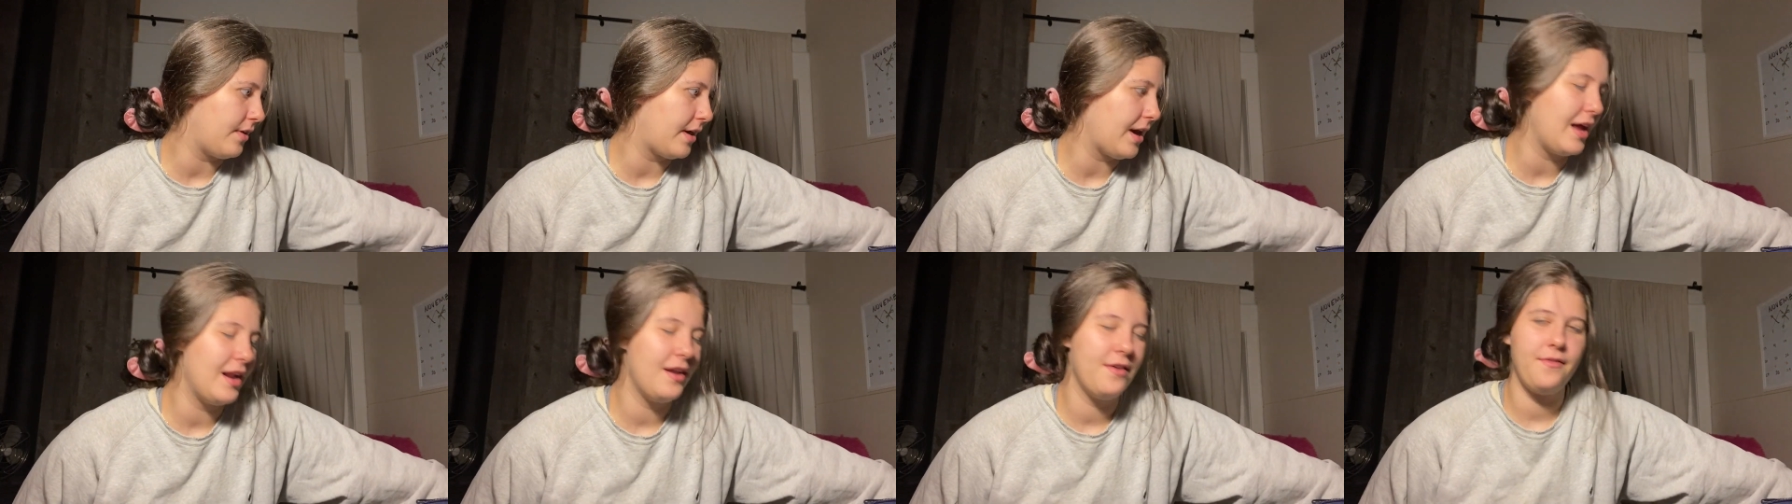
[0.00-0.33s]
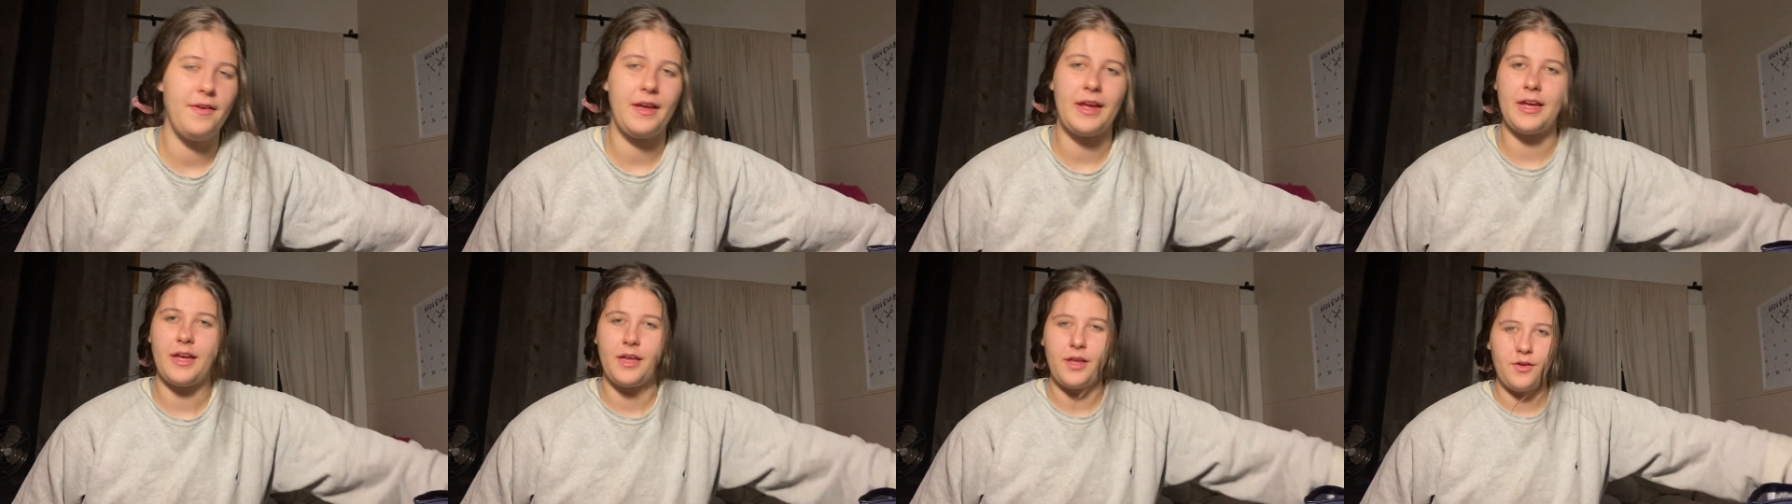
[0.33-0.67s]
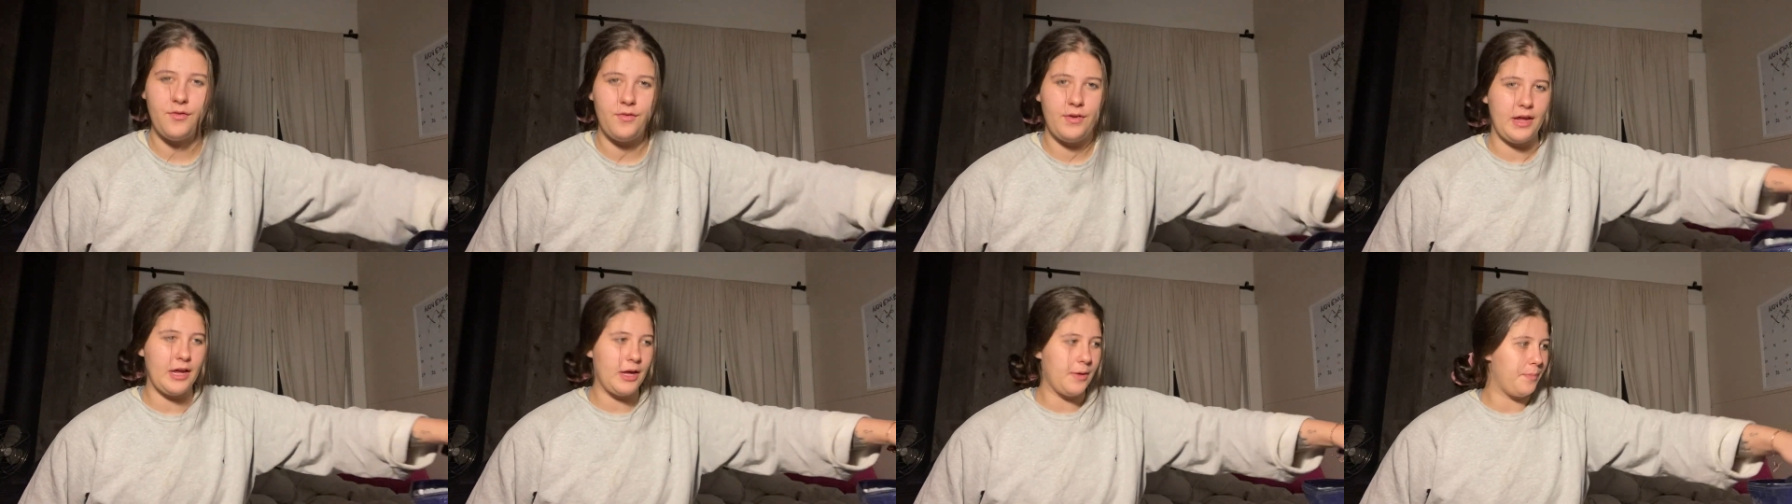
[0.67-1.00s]
Kind of like a
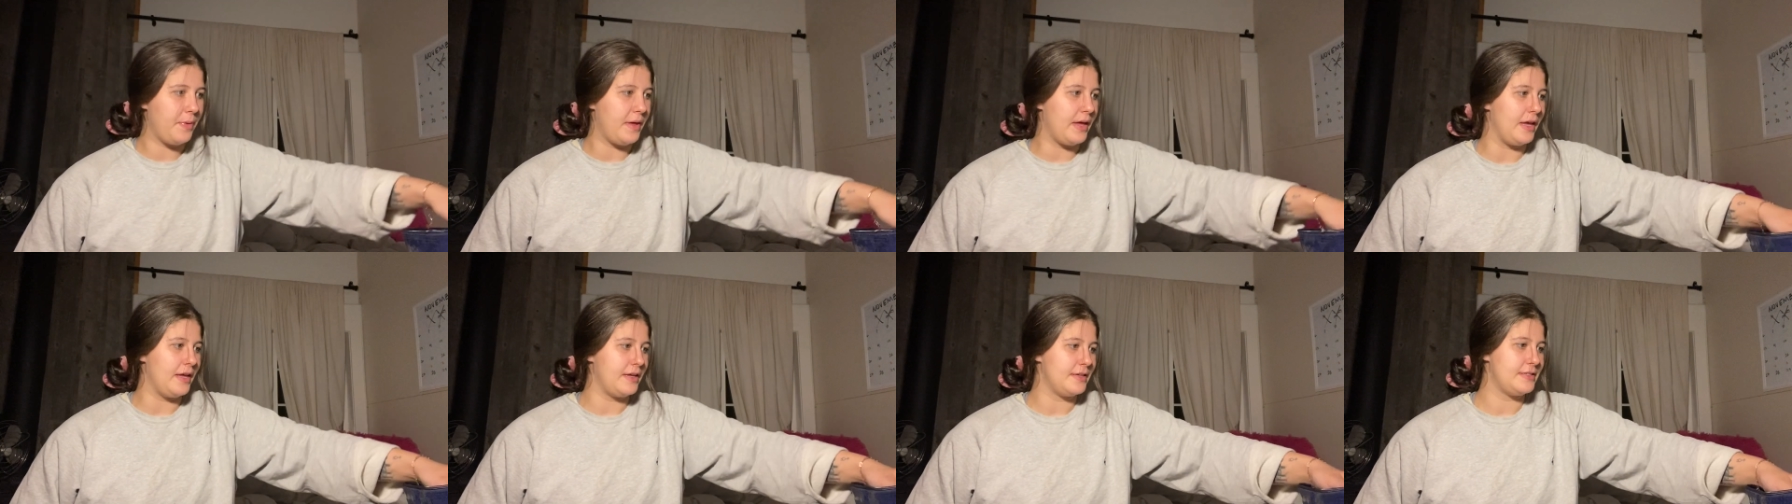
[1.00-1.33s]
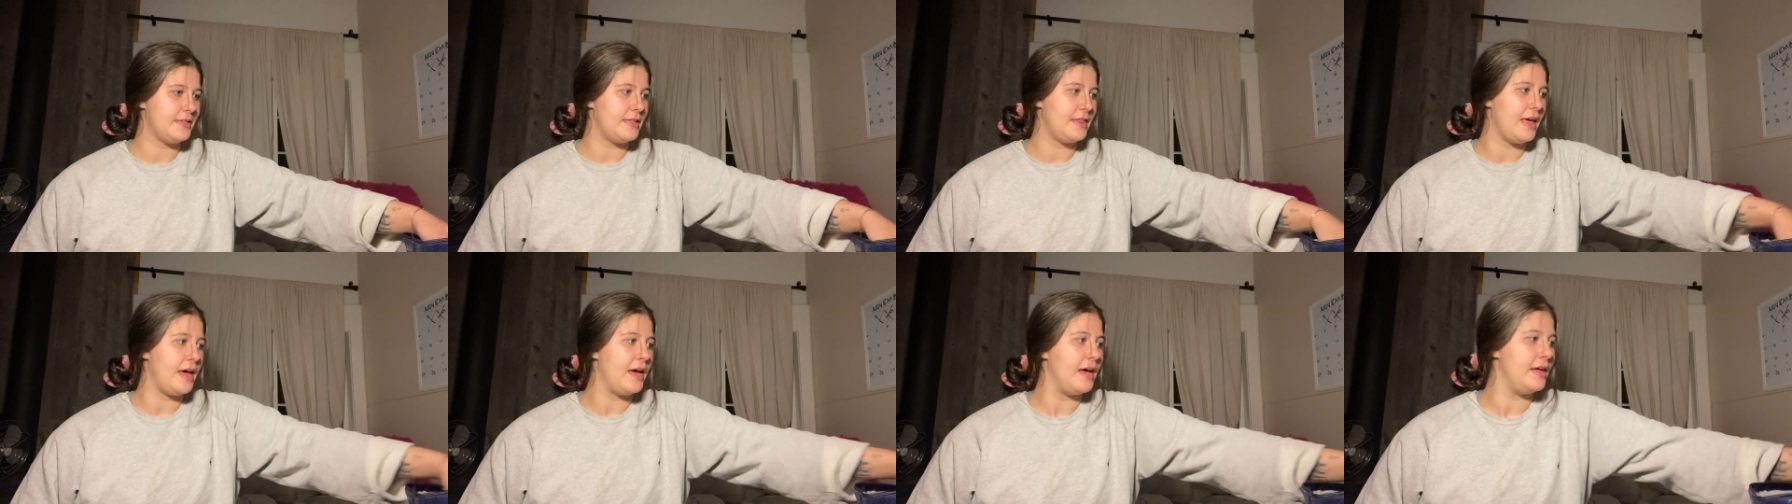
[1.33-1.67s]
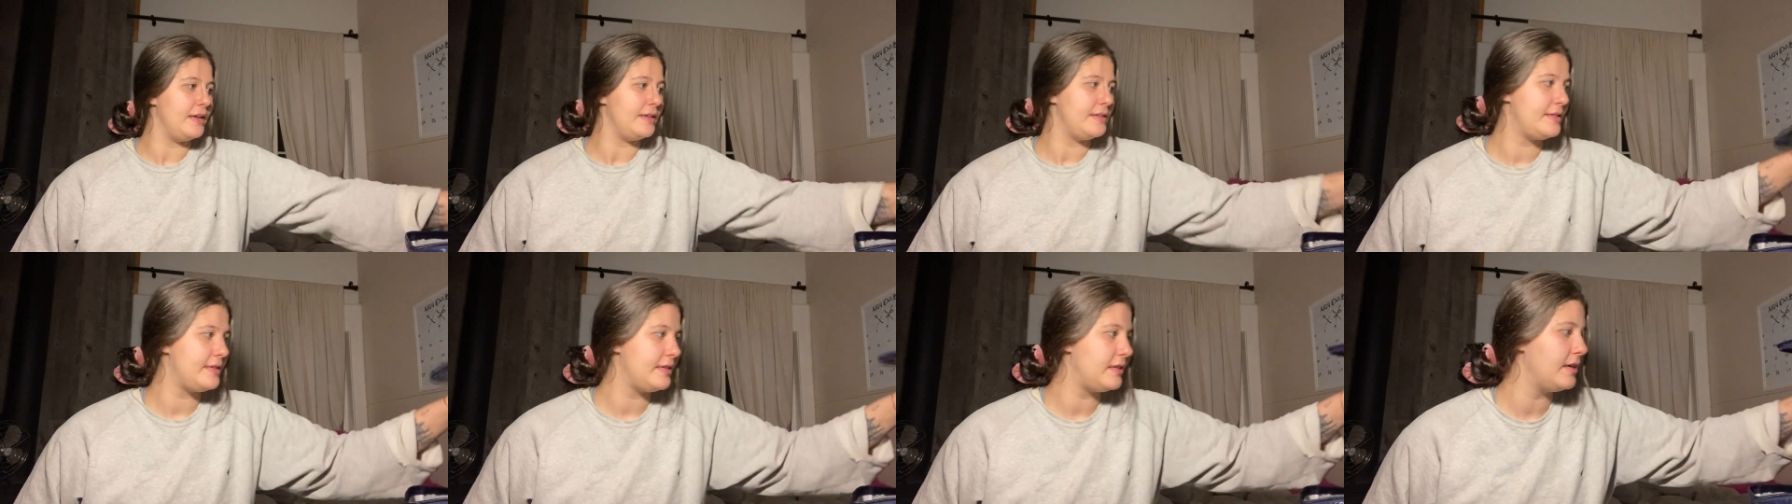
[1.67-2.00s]
unique piece
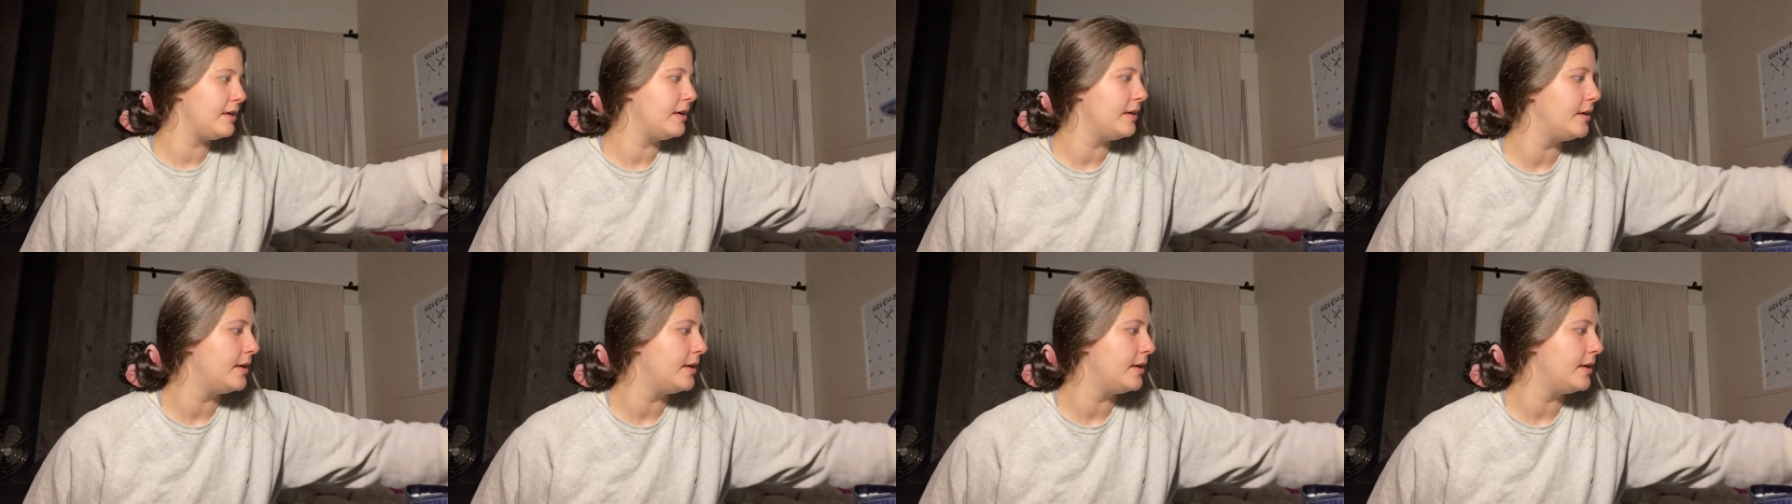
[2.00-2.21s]
that